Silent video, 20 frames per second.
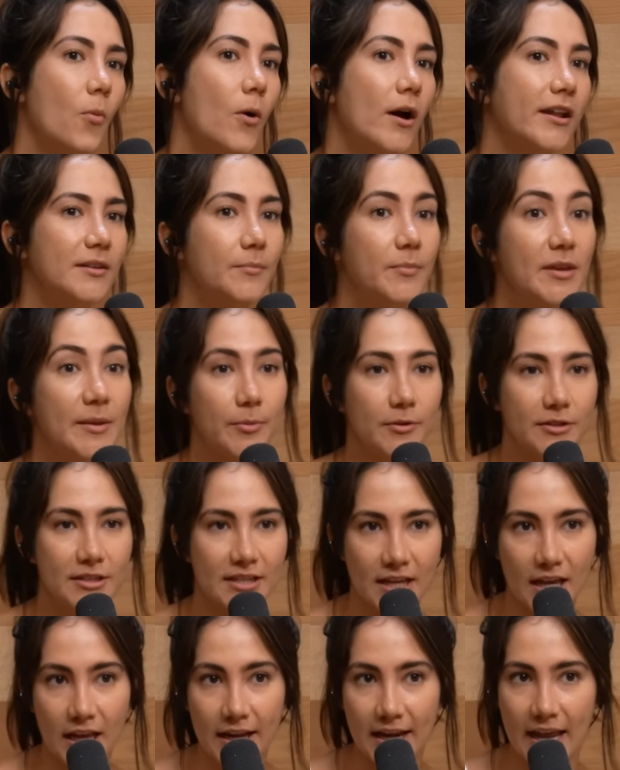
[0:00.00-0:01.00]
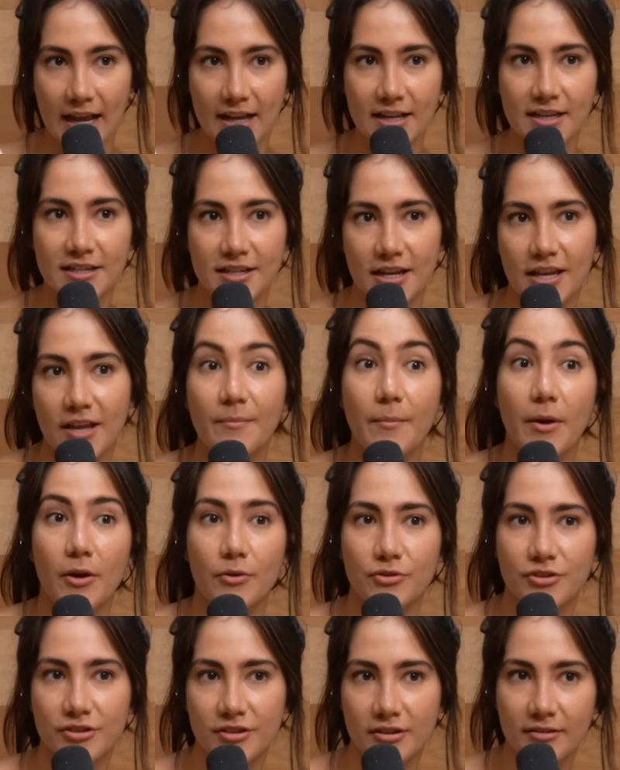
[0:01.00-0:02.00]
wanted people to connect
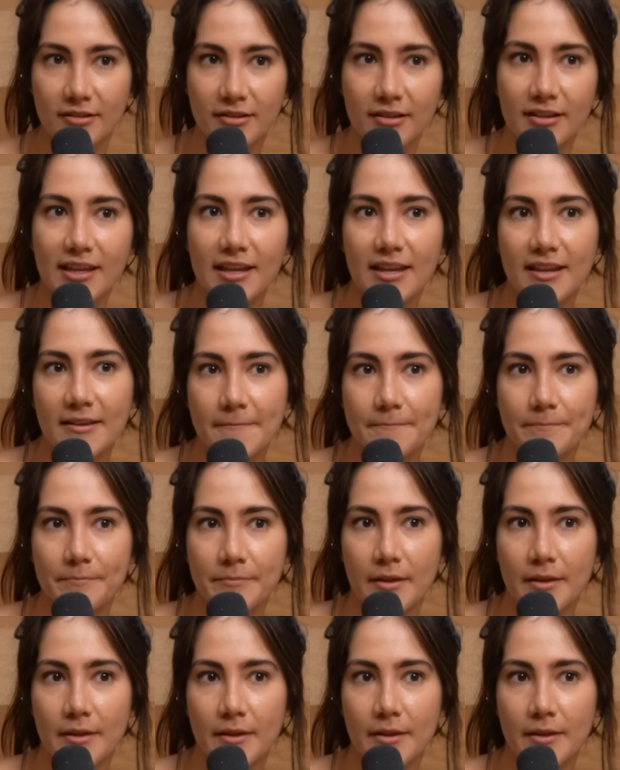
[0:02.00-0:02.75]
emotionally,